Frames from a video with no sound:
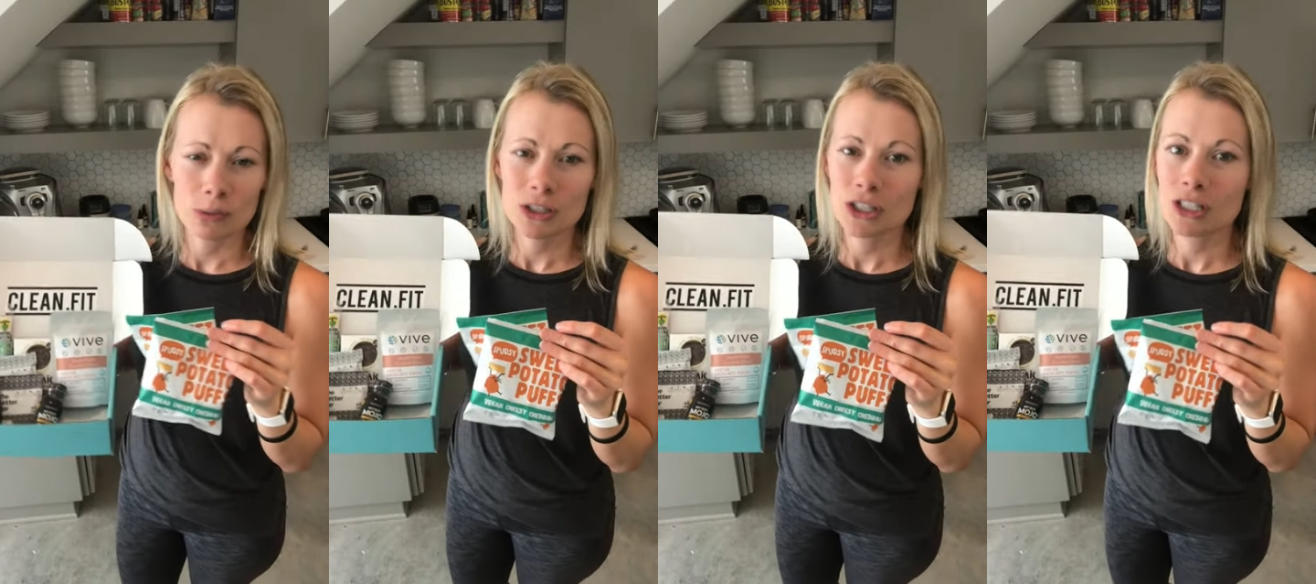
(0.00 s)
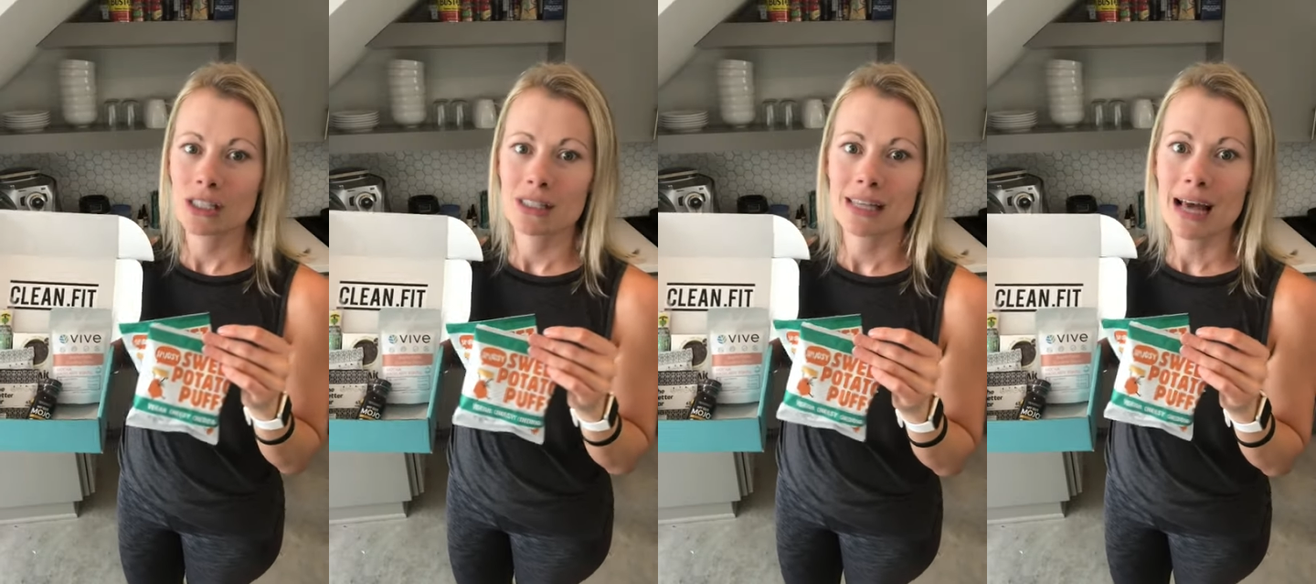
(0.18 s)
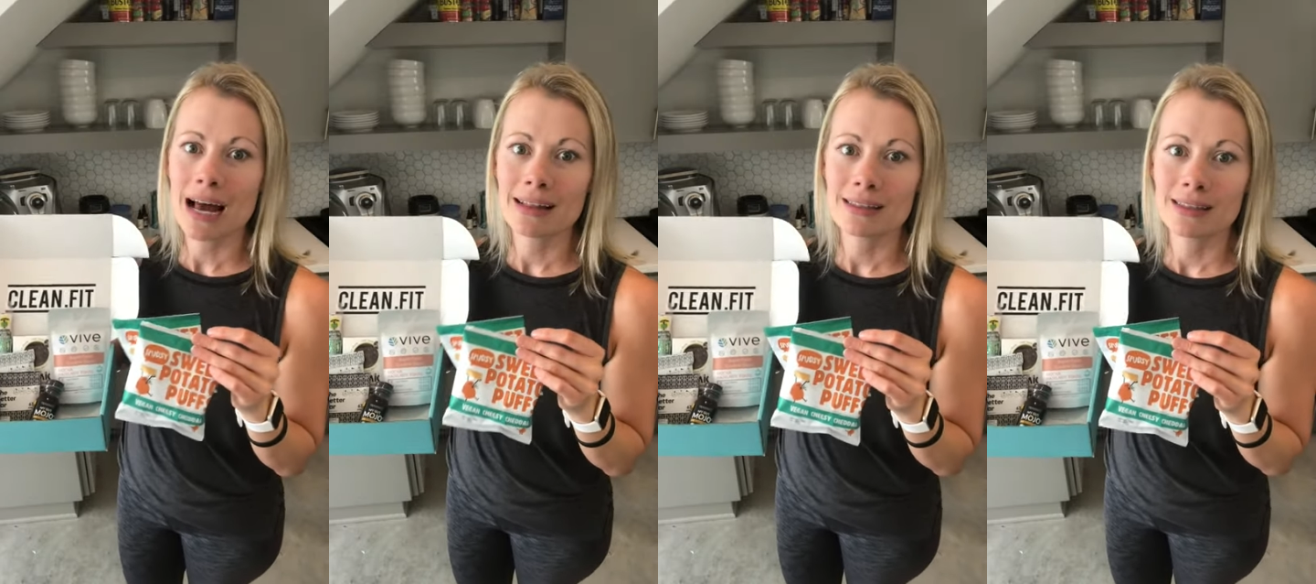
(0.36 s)
which
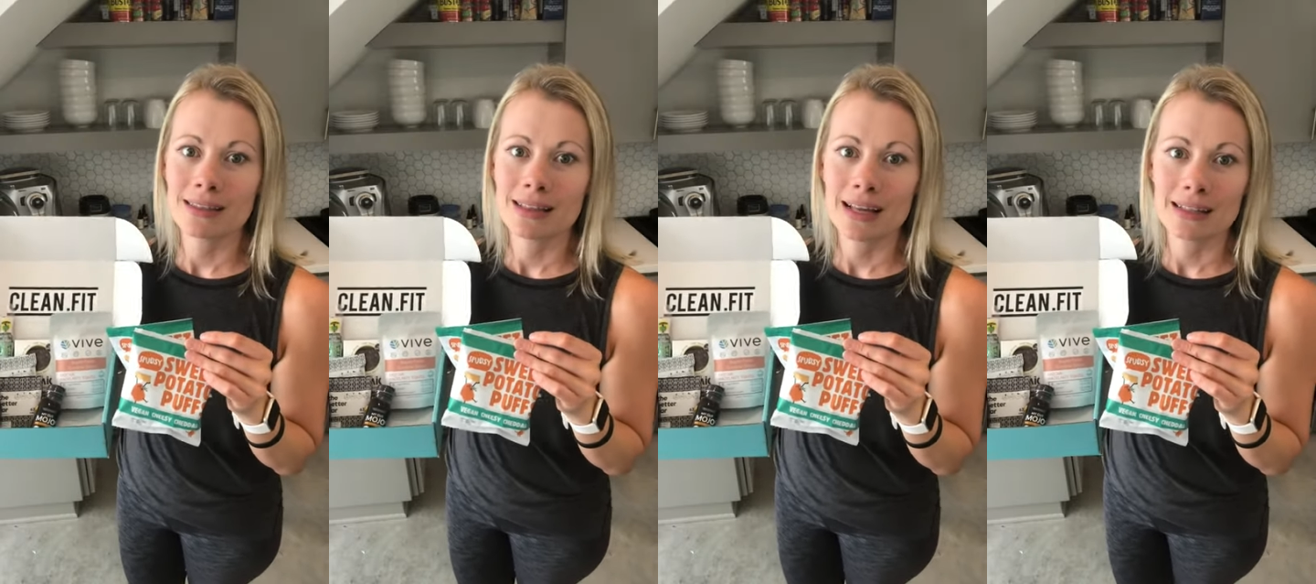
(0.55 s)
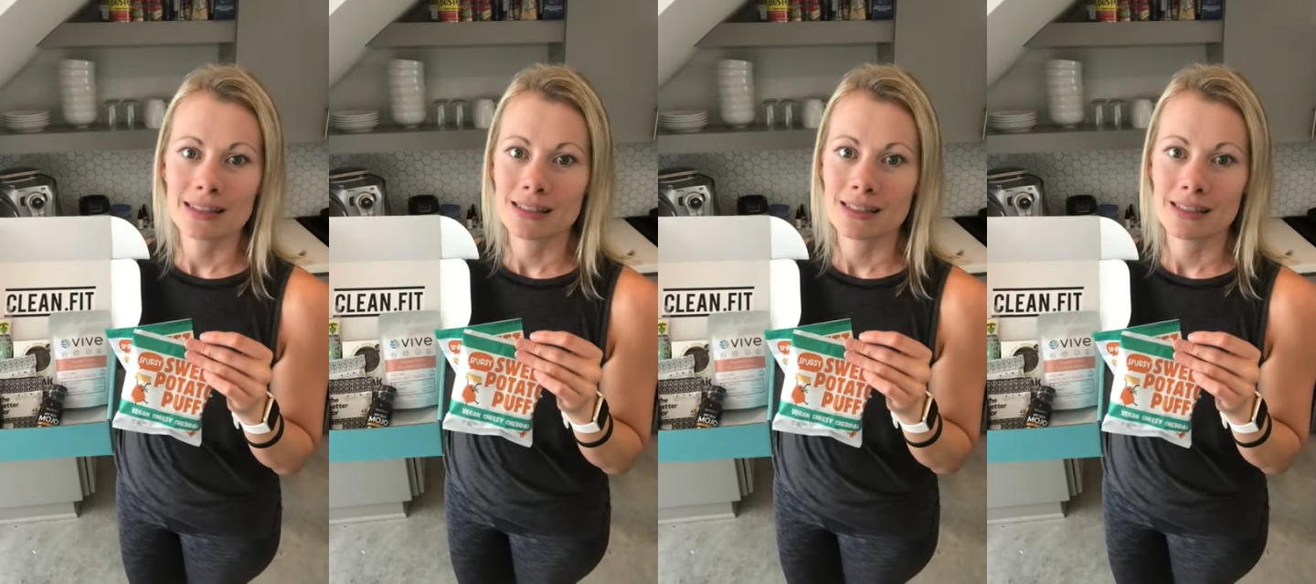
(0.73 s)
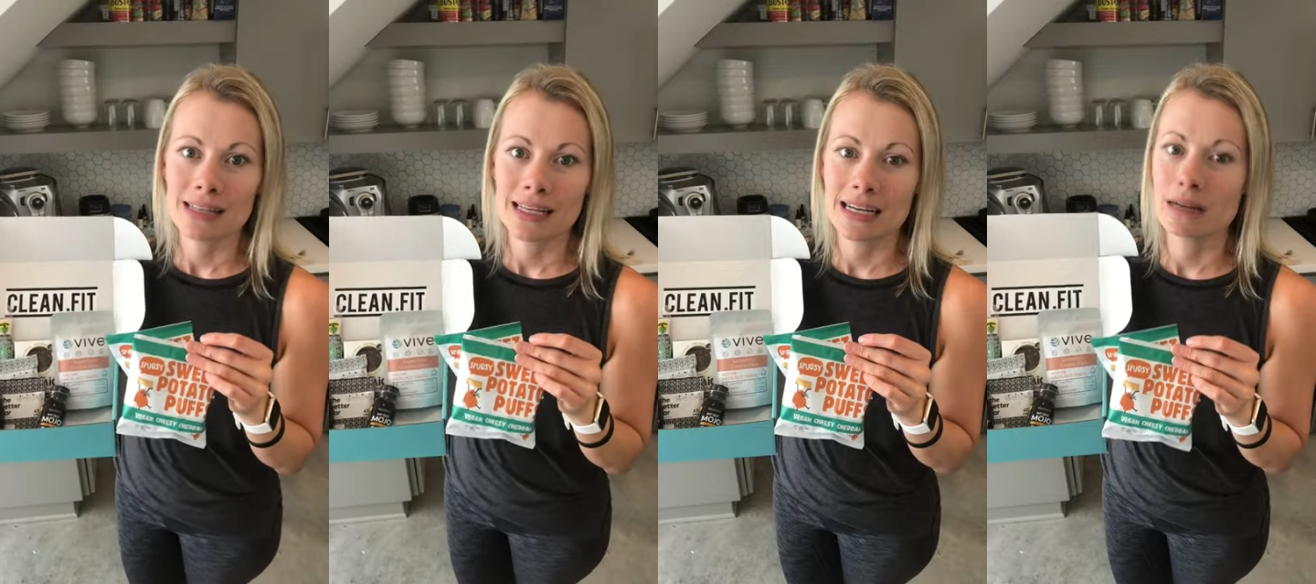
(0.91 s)
it's sad that
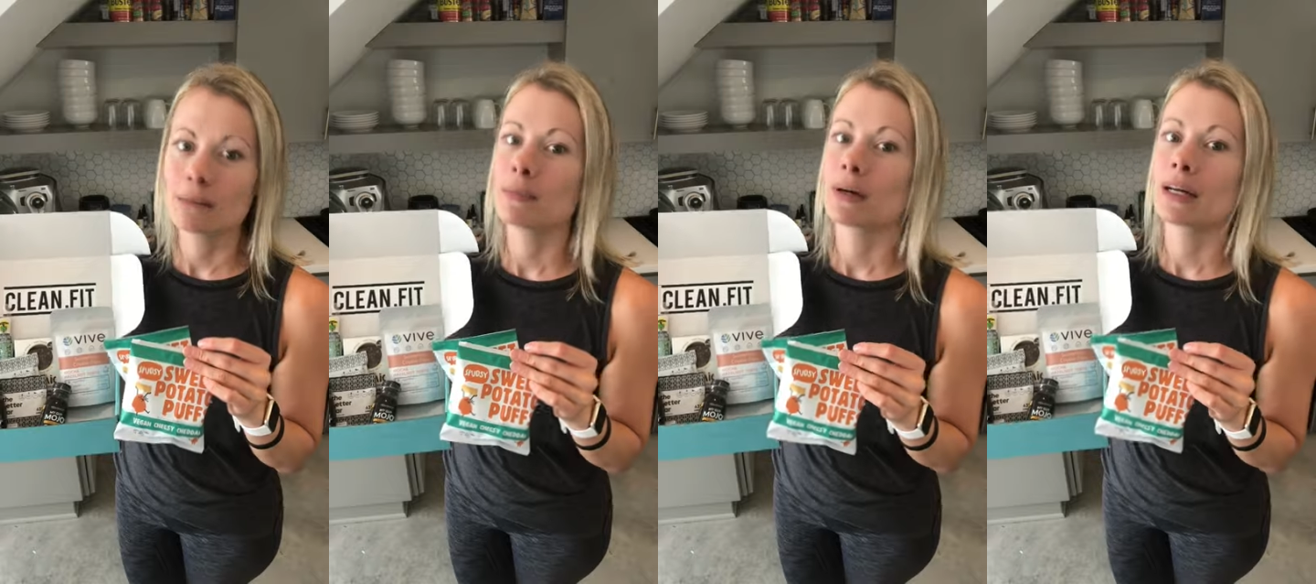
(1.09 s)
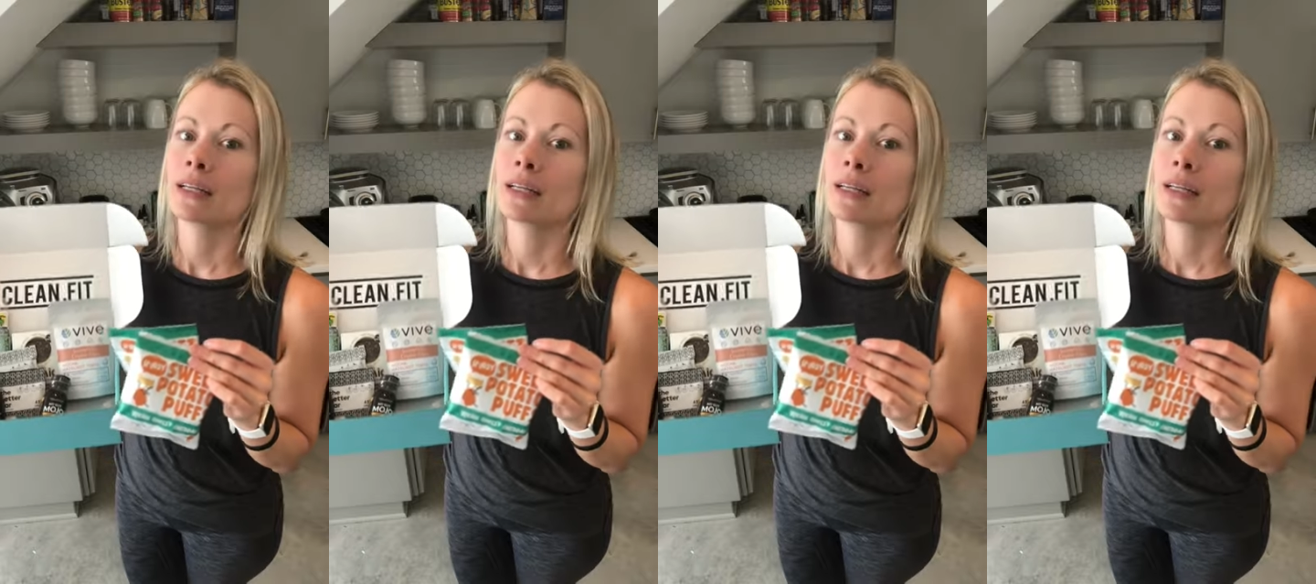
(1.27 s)
that's a thing,